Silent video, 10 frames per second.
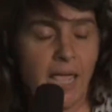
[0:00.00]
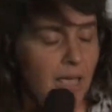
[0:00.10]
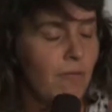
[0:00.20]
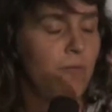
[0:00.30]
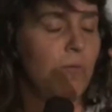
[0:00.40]

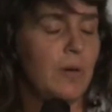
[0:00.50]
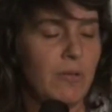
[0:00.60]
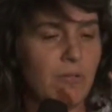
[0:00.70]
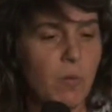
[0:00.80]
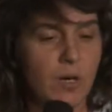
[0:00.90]
If
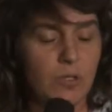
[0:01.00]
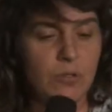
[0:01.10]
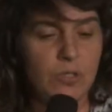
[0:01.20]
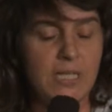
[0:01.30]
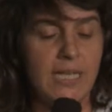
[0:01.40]
we were to
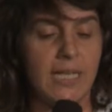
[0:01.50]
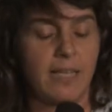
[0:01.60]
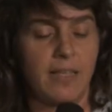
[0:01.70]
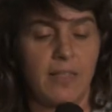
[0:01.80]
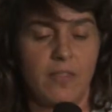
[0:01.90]
see
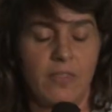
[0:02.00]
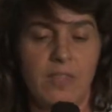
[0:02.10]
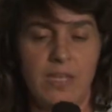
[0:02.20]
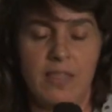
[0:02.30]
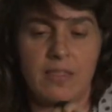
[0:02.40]

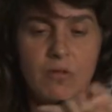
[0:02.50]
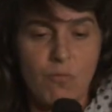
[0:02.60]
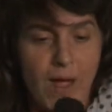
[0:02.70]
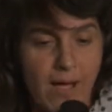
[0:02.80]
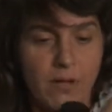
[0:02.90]
the
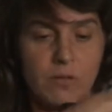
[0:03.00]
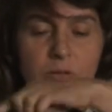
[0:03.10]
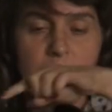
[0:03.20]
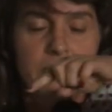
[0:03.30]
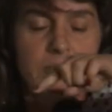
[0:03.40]

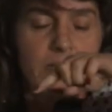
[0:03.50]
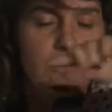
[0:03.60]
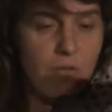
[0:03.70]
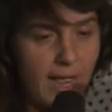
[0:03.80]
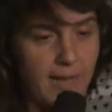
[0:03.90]
round
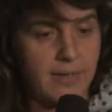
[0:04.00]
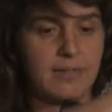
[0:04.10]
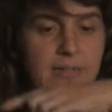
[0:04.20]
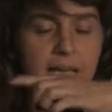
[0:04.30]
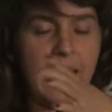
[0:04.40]

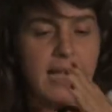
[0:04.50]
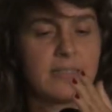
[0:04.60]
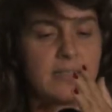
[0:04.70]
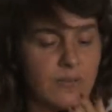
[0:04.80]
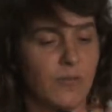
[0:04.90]
threads
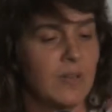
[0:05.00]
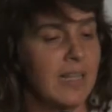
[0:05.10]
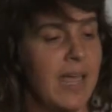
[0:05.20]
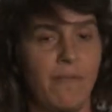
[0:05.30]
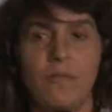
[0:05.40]
as different
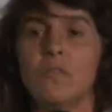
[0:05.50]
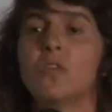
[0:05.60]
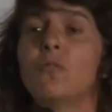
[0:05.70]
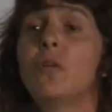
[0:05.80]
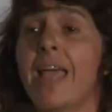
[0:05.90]

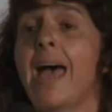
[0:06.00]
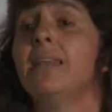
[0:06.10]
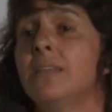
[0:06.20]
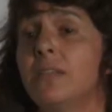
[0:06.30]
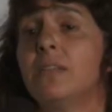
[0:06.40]
levels of
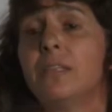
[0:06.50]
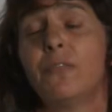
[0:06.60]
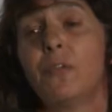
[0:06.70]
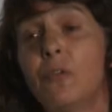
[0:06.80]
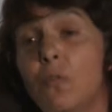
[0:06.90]
reality,
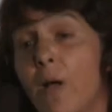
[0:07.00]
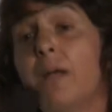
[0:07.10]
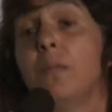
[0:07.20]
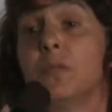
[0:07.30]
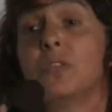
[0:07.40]
different
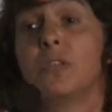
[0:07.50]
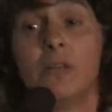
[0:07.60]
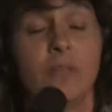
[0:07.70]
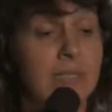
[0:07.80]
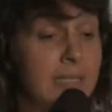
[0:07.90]
realms
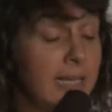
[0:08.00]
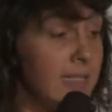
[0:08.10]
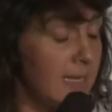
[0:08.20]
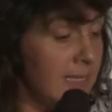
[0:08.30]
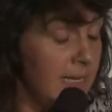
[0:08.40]
of
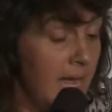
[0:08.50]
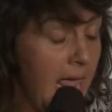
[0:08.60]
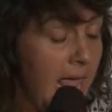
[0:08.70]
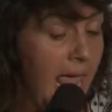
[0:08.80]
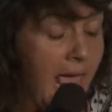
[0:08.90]
existence,
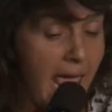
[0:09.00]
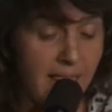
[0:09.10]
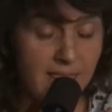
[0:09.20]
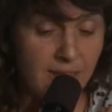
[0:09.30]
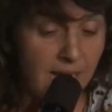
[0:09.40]

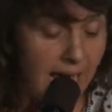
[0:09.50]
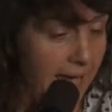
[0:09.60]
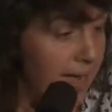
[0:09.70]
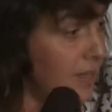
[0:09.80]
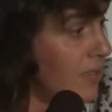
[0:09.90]
and the
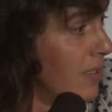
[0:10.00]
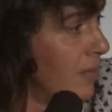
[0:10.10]
lines